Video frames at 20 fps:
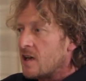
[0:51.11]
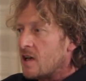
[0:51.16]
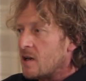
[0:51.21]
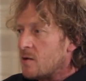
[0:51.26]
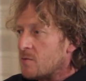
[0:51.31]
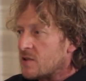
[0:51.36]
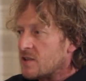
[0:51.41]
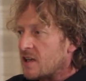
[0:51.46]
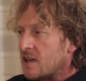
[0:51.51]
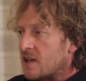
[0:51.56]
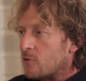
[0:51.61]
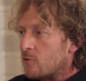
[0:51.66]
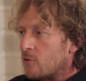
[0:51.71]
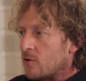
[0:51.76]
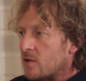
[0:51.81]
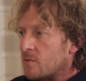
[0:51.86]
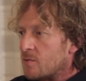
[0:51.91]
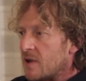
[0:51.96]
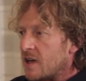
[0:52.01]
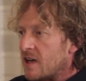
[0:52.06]
In particular
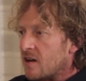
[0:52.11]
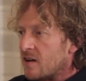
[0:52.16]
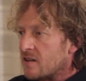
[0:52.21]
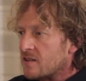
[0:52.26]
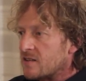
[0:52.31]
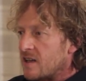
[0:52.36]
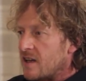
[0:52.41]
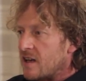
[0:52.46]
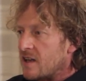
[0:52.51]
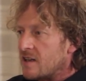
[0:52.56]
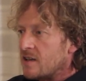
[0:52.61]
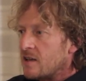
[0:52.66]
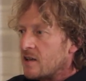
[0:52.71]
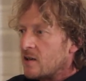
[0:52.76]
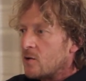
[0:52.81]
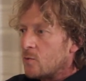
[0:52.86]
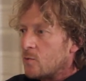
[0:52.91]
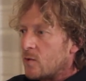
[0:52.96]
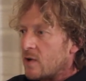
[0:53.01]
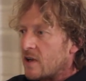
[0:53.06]
on the BRZ,
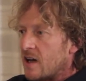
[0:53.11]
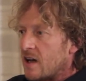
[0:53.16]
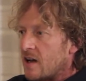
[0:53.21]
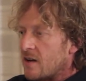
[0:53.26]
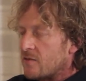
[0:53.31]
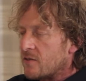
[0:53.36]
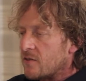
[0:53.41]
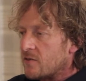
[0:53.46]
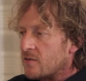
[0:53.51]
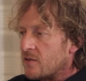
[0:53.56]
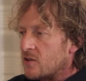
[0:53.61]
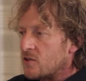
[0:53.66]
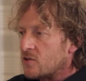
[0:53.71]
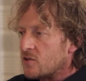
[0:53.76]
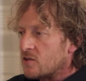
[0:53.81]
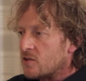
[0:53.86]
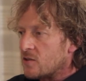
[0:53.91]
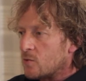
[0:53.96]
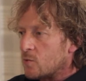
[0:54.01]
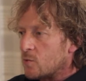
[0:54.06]
we have the
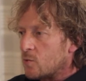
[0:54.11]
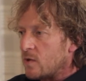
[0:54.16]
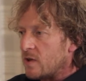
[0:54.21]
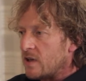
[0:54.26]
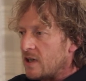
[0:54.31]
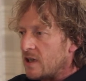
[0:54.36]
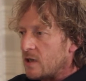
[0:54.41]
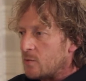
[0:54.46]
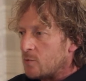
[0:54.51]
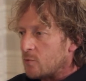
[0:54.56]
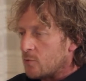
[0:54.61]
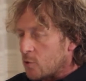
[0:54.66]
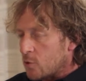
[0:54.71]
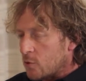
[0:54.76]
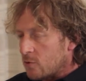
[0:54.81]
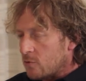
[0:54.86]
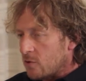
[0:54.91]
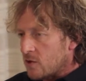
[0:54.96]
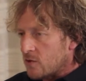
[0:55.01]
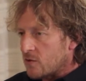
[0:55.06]
features that we
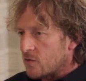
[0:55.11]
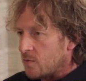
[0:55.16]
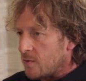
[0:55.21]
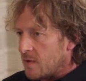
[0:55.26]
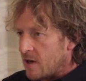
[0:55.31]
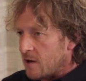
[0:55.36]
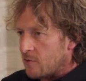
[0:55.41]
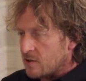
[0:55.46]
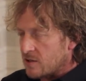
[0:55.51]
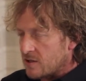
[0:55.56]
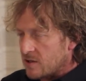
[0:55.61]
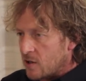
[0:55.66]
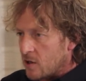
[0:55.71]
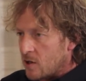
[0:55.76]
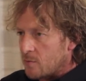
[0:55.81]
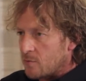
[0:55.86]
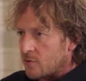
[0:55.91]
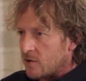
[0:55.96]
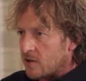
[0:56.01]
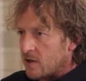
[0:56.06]
brought across from our
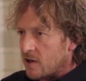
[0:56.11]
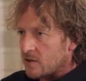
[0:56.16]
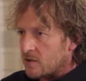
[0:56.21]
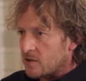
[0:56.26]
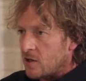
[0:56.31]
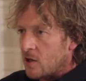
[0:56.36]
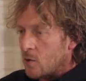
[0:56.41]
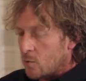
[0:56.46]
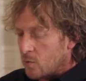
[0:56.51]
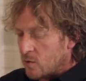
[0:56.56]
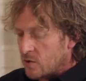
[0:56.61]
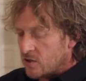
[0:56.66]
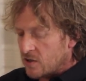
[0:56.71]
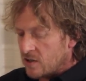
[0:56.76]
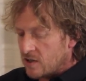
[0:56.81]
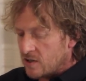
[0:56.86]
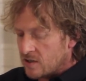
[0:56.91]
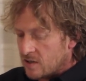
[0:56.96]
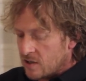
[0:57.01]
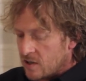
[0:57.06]
STI product, which
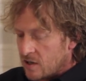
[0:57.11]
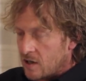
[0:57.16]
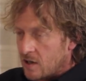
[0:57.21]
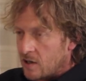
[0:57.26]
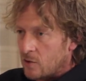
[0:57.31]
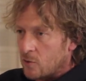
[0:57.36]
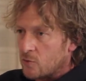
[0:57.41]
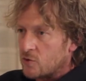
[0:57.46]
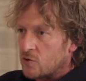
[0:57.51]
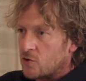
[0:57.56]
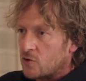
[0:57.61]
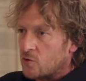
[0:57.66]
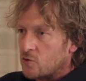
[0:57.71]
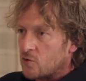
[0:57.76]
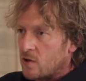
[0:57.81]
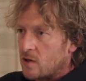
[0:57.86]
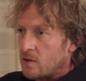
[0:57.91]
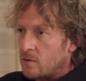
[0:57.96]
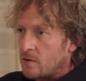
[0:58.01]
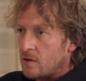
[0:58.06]
is launch
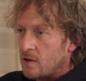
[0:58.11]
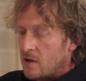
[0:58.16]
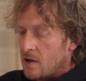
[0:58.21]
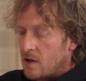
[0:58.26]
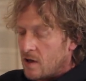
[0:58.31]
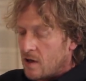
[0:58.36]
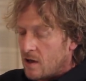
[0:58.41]
control,